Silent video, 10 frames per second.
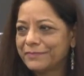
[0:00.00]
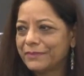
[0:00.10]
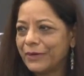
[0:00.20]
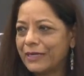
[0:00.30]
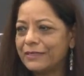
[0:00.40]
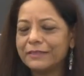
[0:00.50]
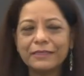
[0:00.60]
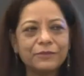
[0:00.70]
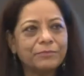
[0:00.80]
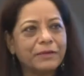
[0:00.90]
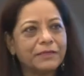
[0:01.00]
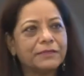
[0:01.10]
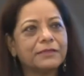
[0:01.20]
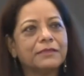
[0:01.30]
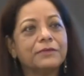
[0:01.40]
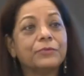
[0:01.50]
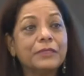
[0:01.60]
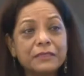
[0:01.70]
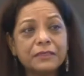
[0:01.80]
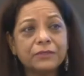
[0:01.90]
right? And then
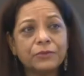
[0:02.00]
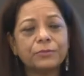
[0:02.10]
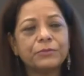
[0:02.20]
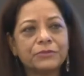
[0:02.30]
within the group,